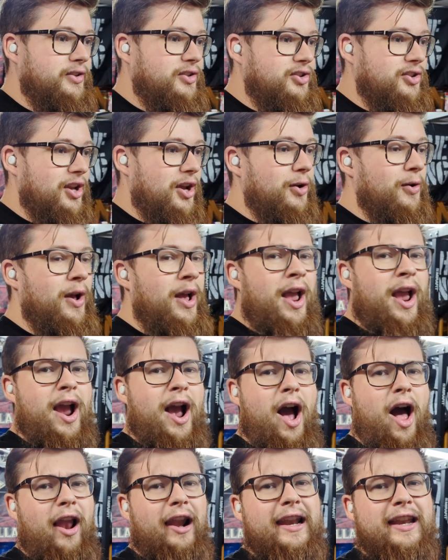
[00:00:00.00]
So
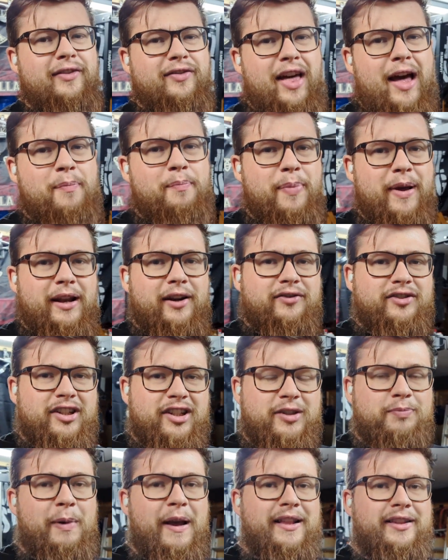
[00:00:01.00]
I'll leave that bit of
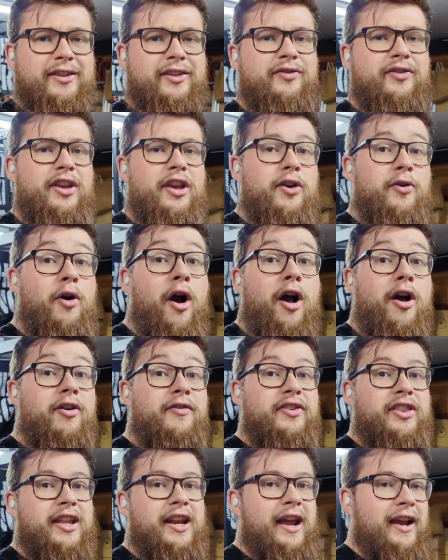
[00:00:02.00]
suspense for you
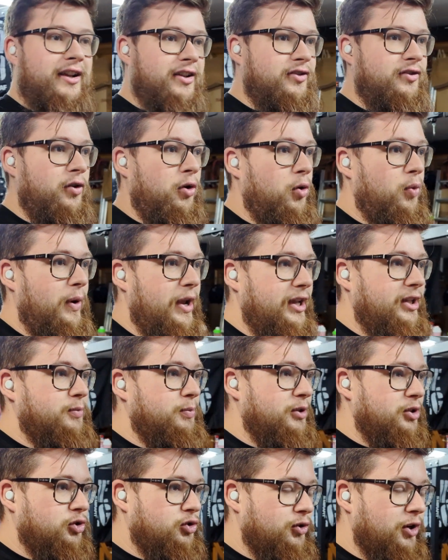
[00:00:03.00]
over the next 4 weeks,
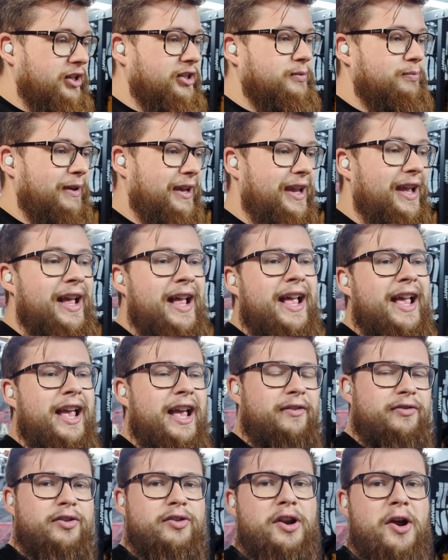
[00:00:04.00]
but trust me,
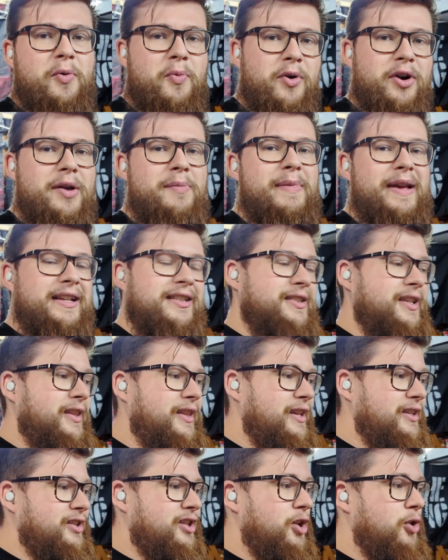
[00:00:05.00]
if you don't want to miss
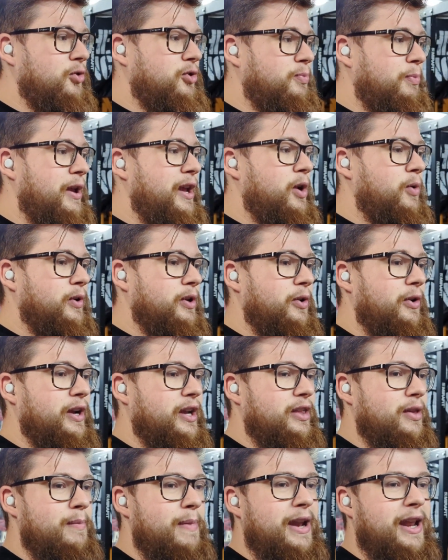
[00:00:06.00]
this huge peak we're doing
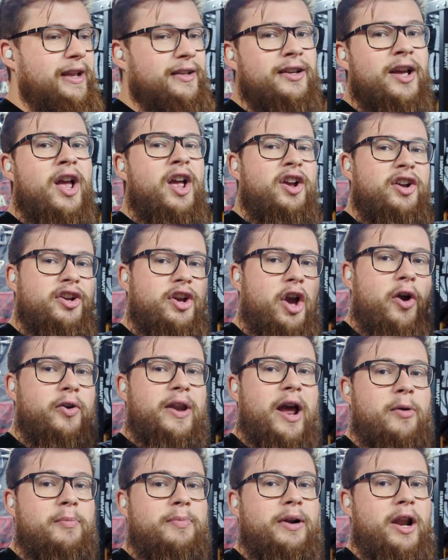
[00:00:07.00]
at the minute, go
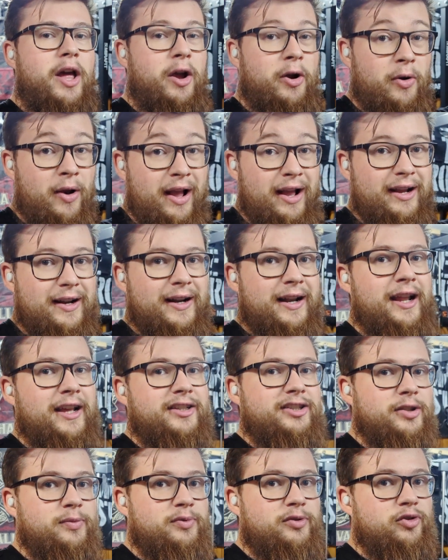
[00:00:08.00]
down below, click
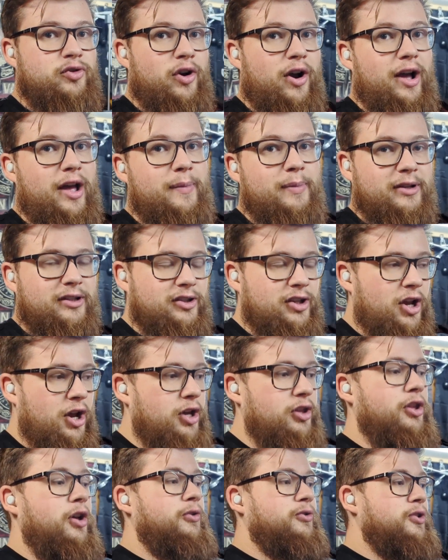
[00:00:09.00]
subscribe,
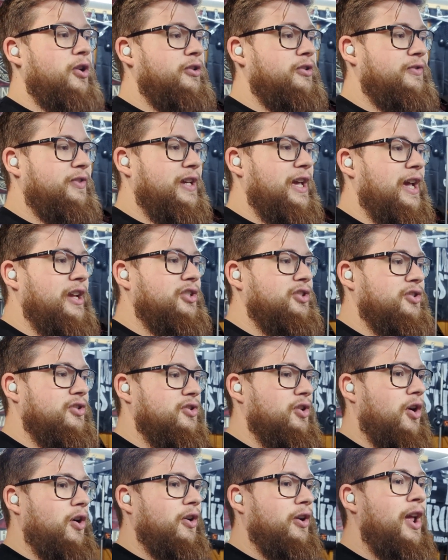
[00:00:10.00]
turn those notifications
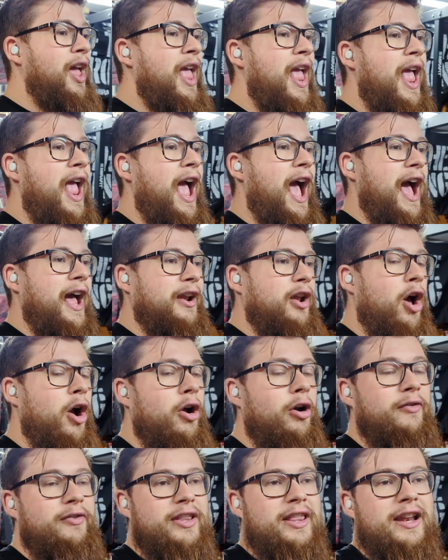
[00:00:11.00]
on, and
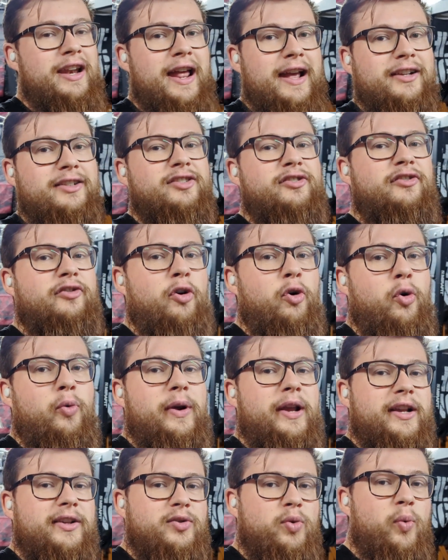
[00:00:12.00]
over the next 4
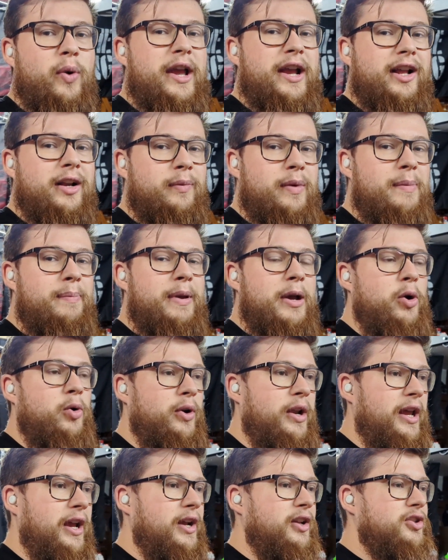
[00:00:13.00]
weeks we're going to be
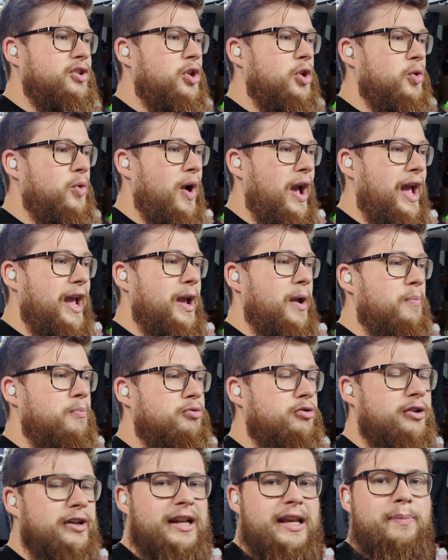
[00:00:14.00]
building to a
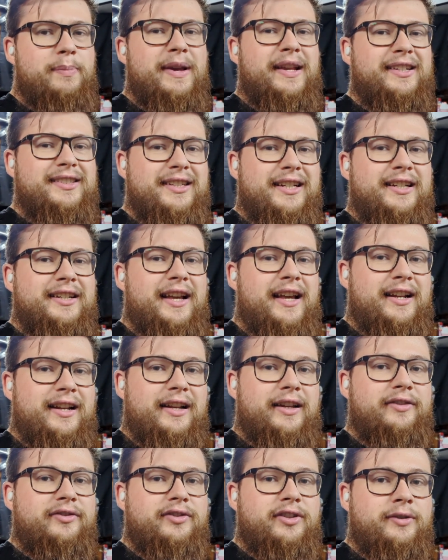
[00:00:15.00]
pretty beastly
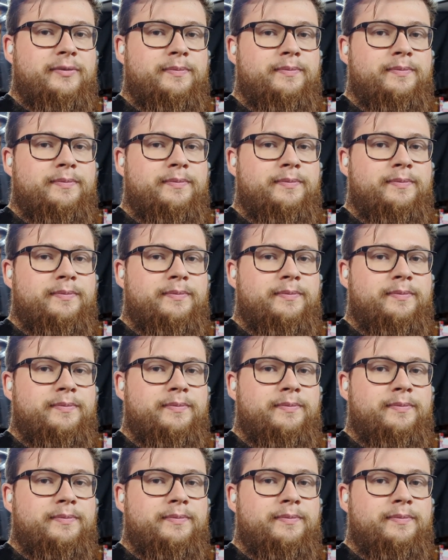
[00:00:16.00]
deadlift.